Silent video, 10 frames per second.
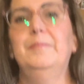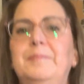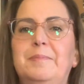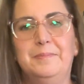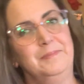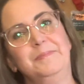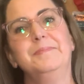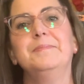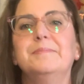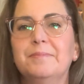
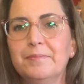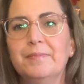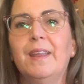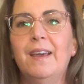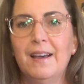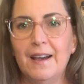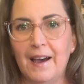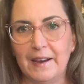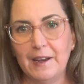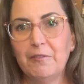
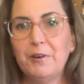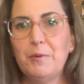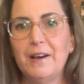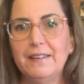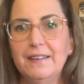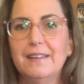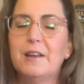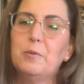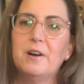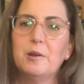Hi everyone,
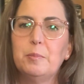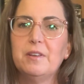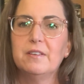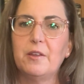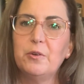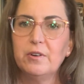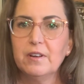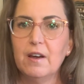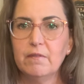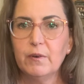and welcome to Southern
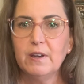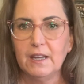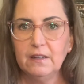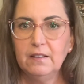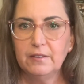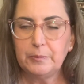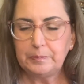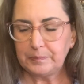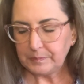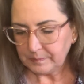Comfort Knits,
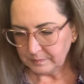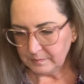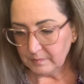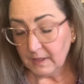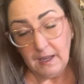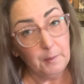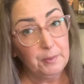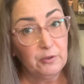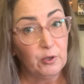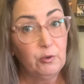
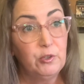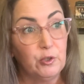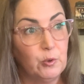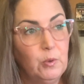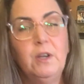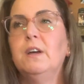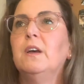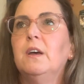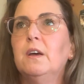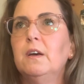episode 2.
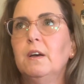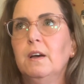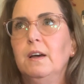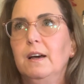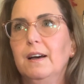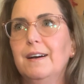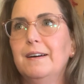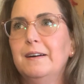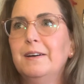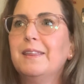
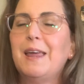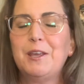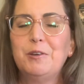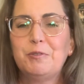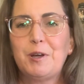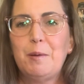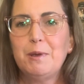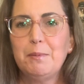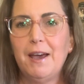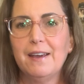Thank you for
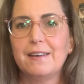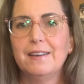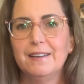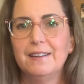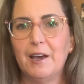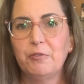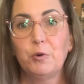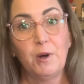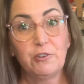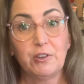coming back after
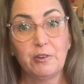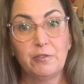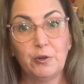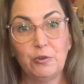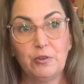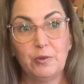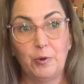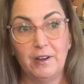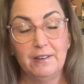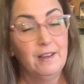watching the first
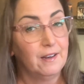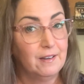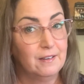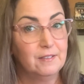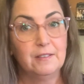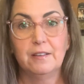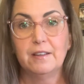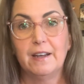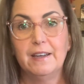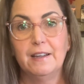one and
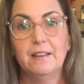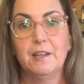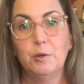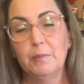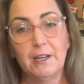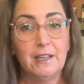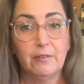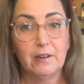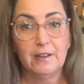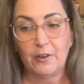deciding that you might
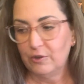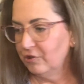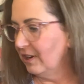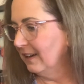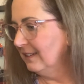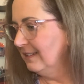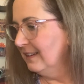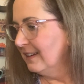give it another shot.